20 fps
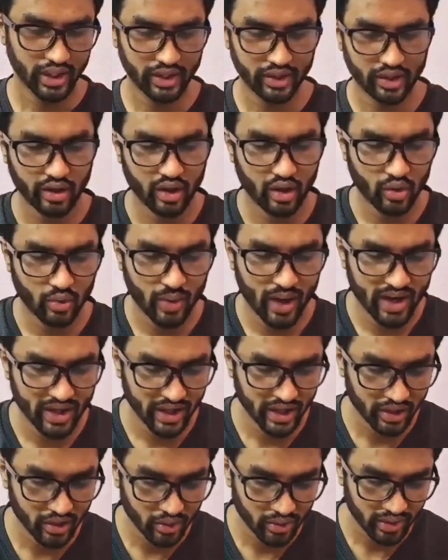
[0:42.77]
then a
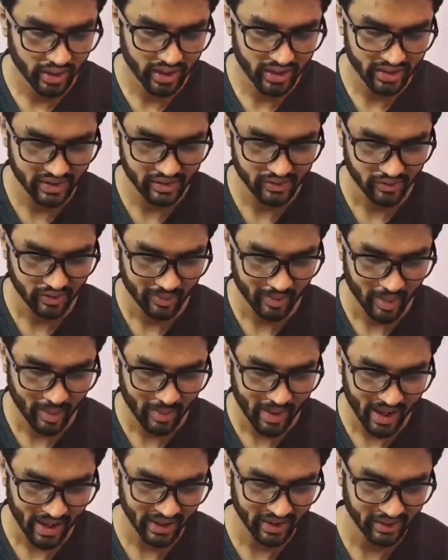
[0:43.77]
WAND notice from
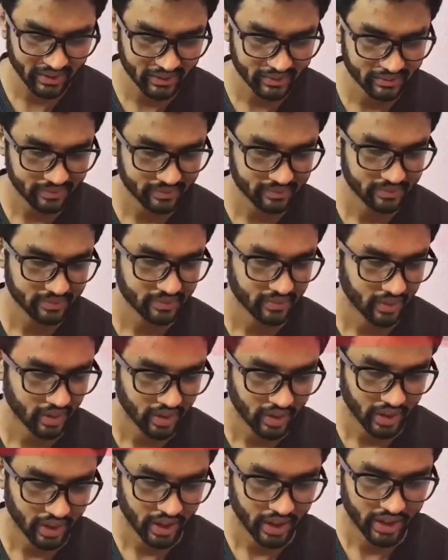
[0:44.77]
MI
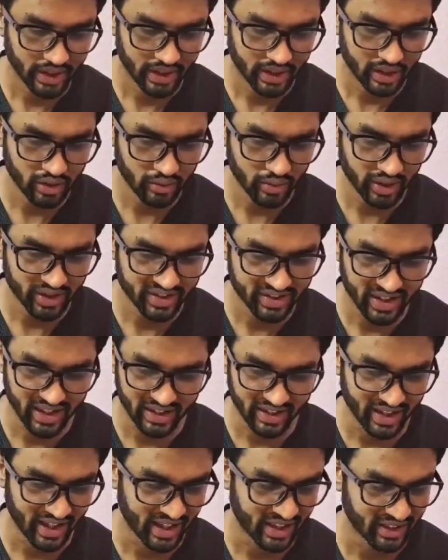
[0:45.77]
and then a quick
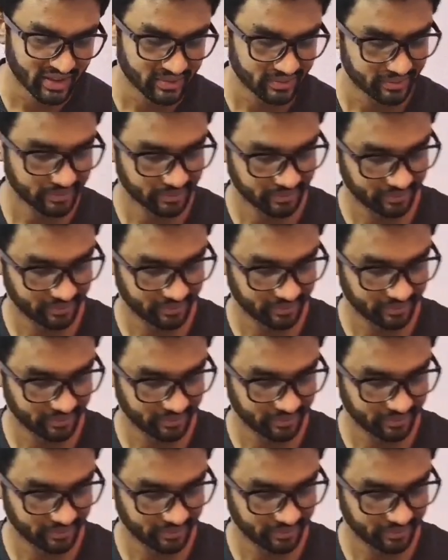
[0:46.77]
start guide